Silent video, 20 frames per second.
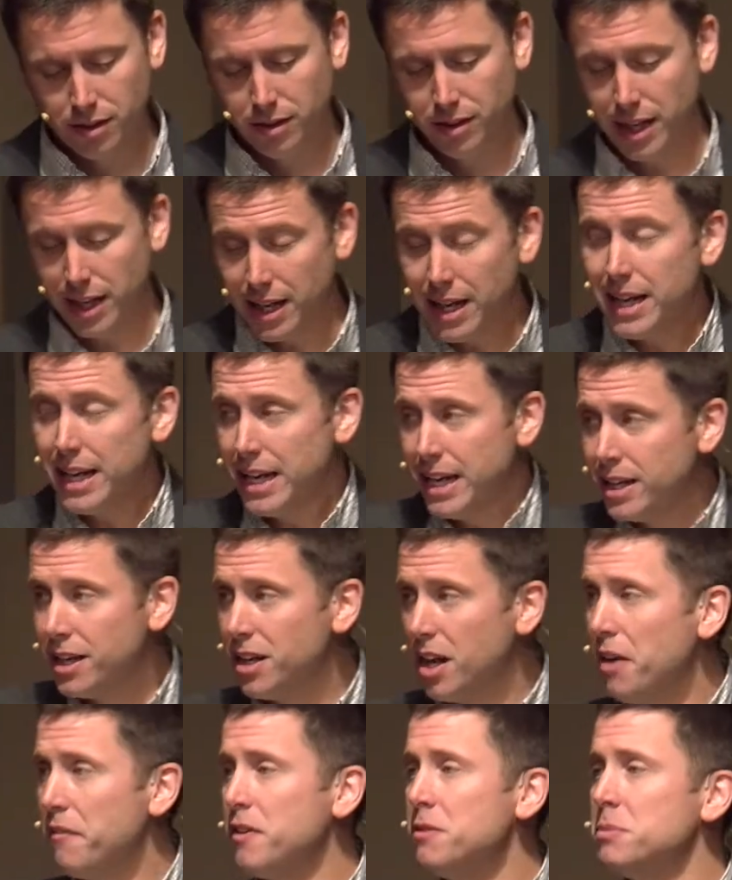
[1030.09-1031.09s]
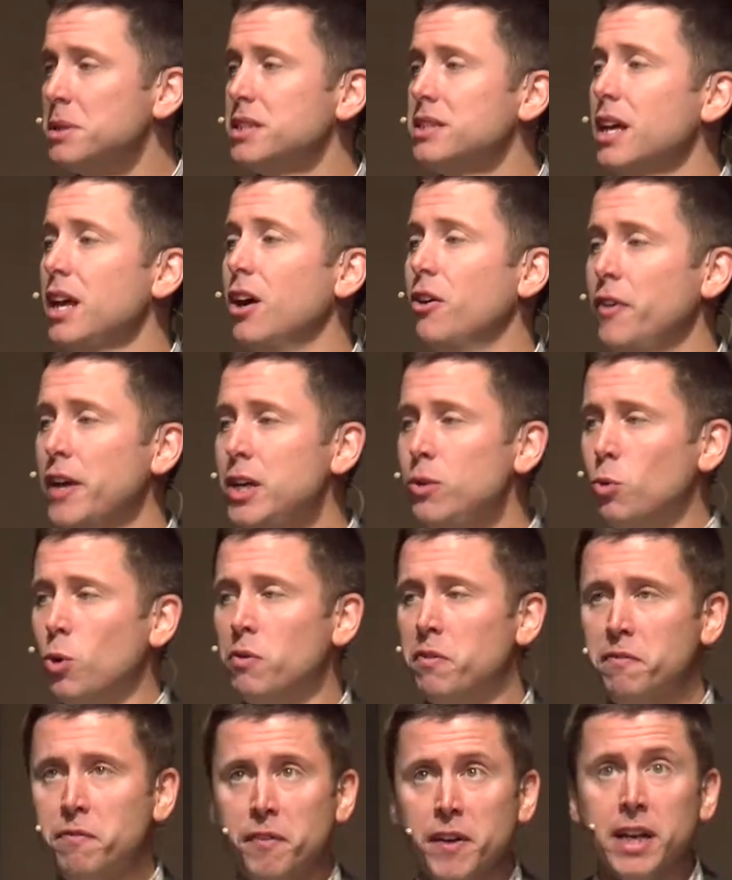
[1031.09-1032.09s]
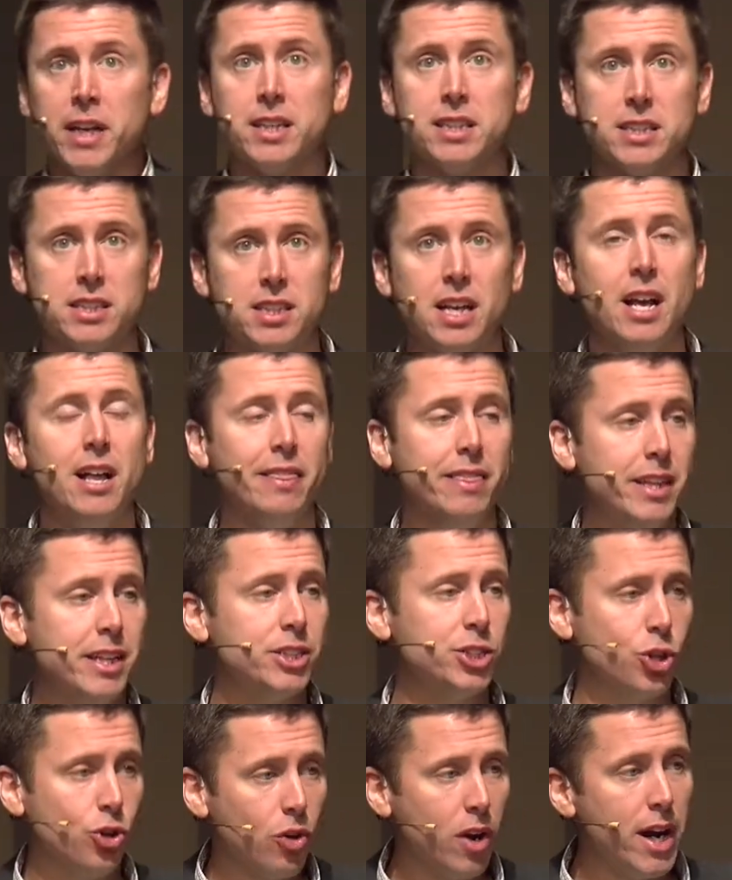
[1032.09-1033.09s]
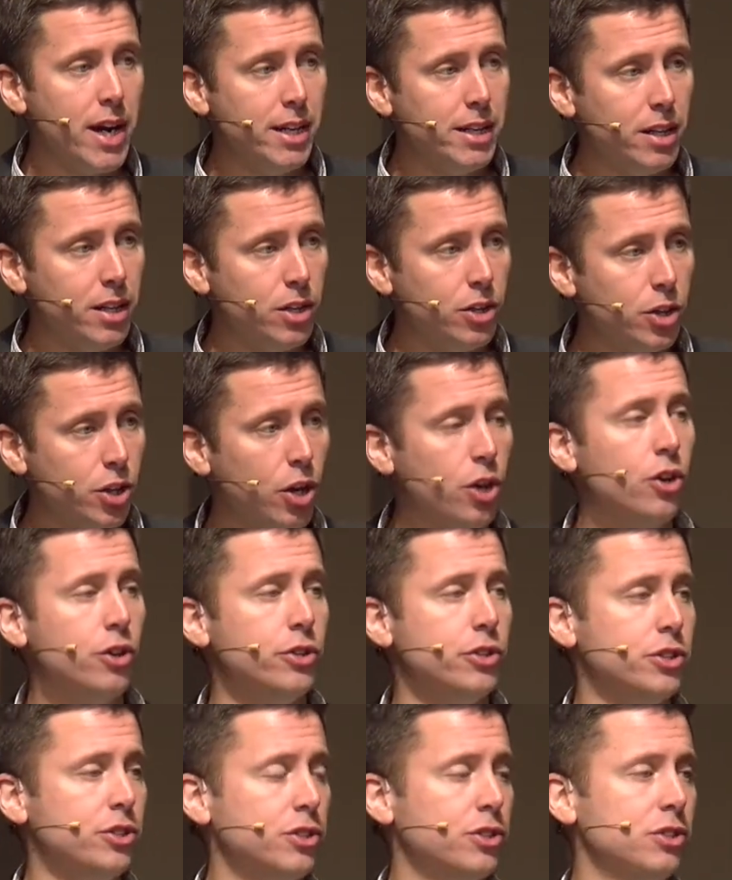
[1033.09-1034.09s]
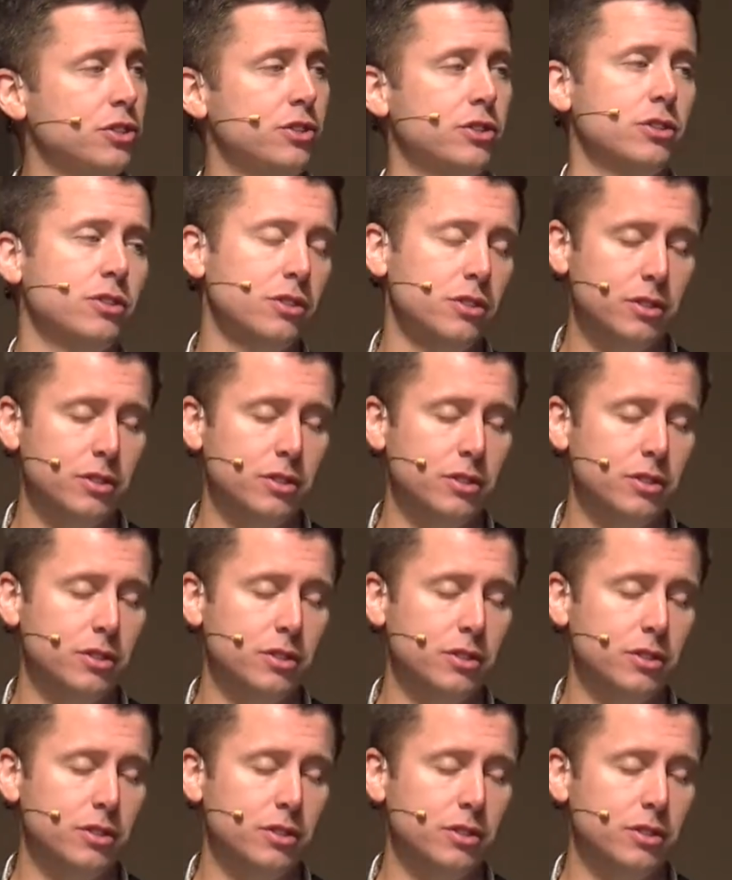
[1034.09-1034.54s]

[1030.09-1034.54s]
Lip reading: that in and of himself, he will fix this great curse.